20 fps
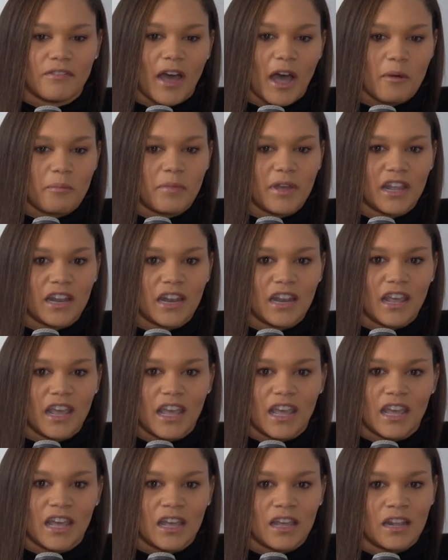happened
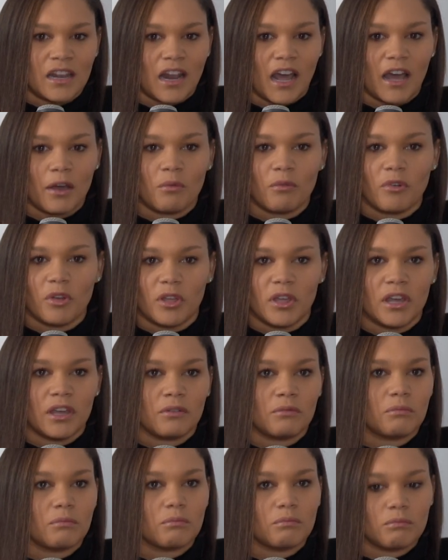and I
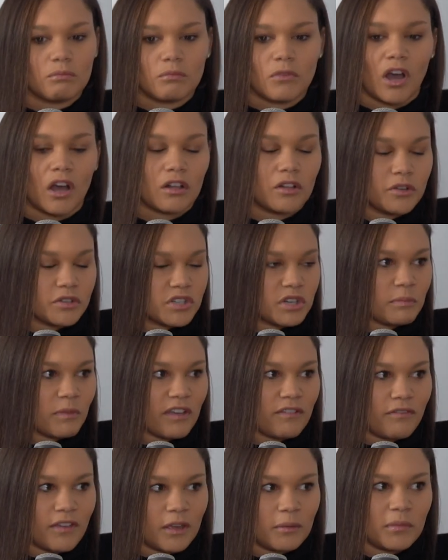really got closer to
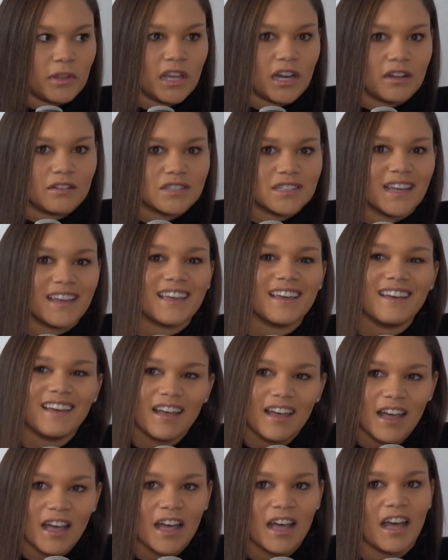my family, and I was
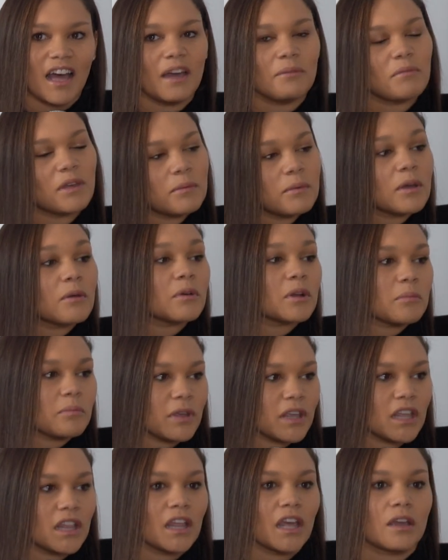maybe I want to
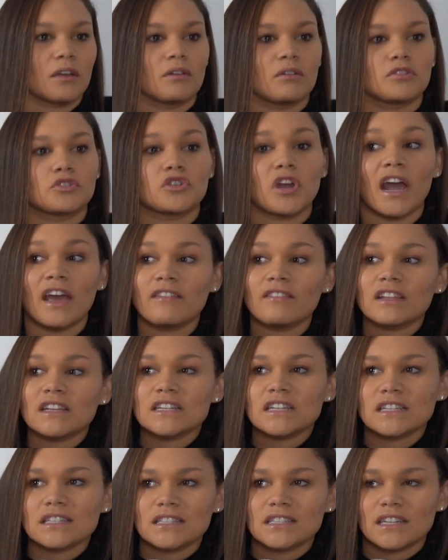be driving
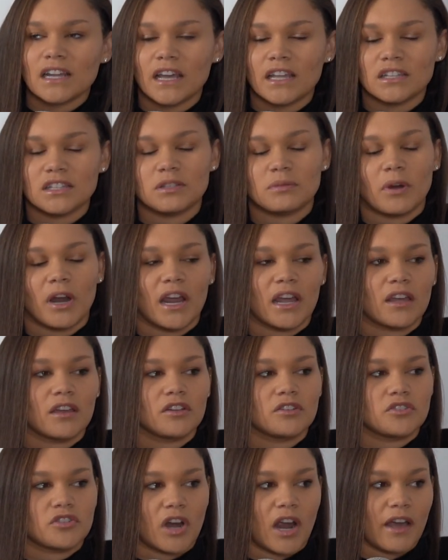distance where I
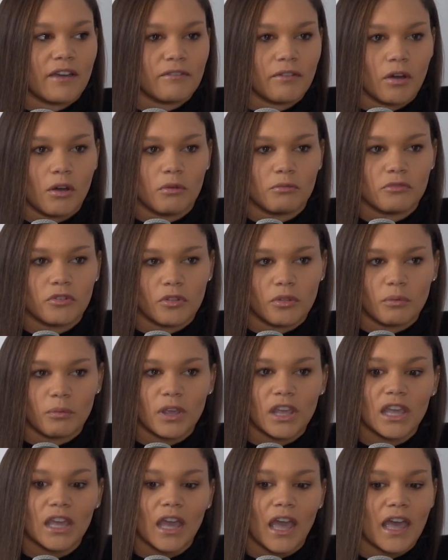could drive home for the
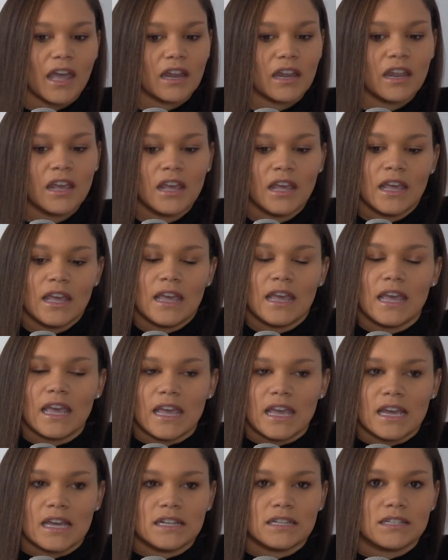weekend.
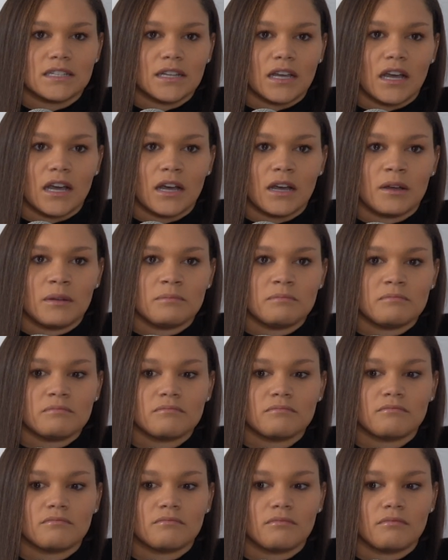
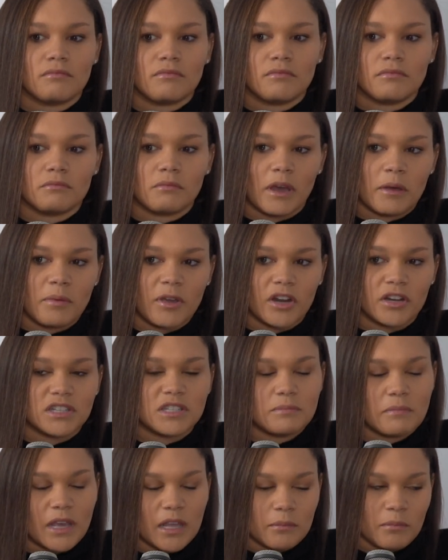And, my
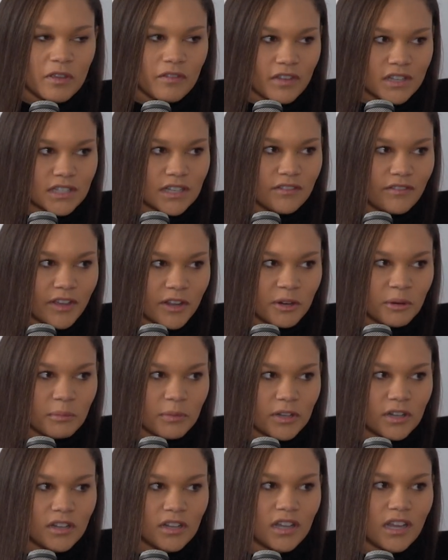parents made me visit
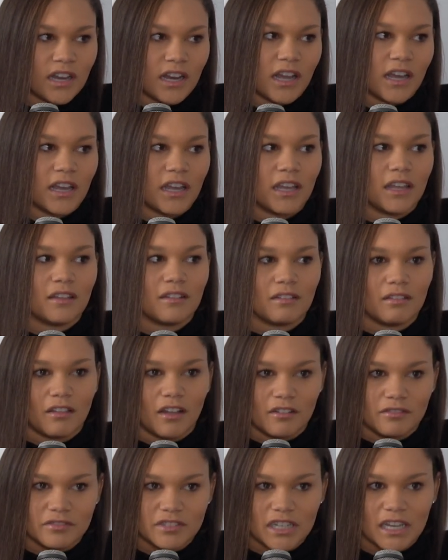Vanderbilt and I
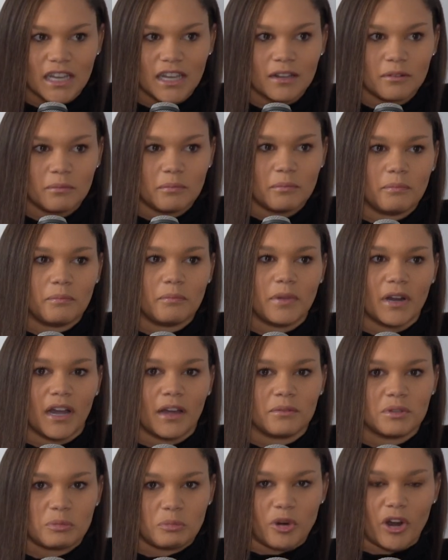loved it. But
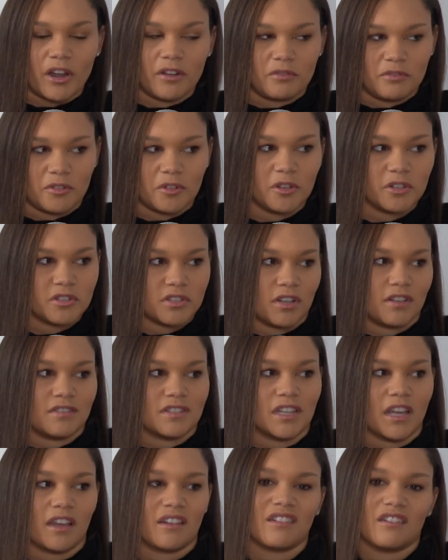I was prideful, so I
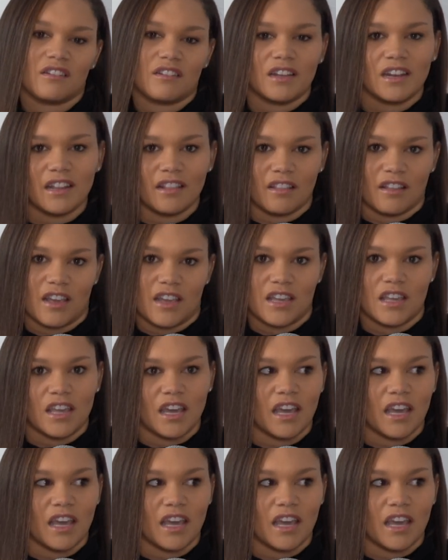was no, I didn't like